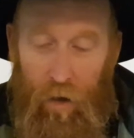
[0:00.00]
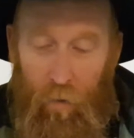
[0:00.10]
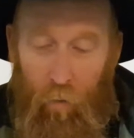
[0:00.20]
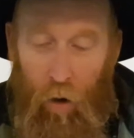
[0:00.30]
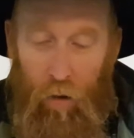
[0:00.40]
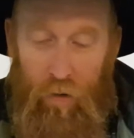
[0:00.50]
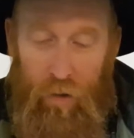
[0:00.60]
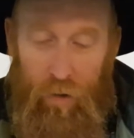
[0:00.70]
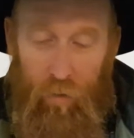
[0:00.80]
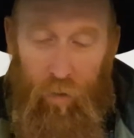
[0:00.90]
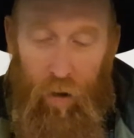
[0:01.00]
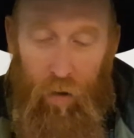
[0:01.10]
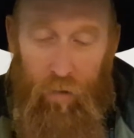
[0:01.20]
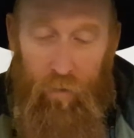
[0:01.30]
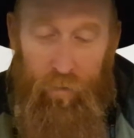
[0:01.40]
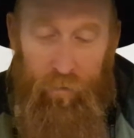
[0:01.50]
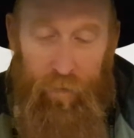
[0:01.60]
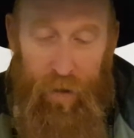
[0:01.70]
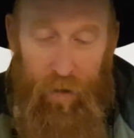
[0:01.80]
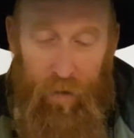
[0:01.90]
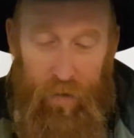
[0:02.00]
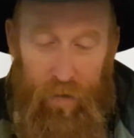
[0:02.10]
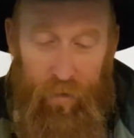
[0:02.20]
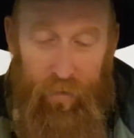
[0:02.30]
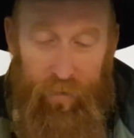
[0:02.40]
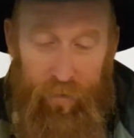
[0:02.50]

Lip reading: Woe to the world because of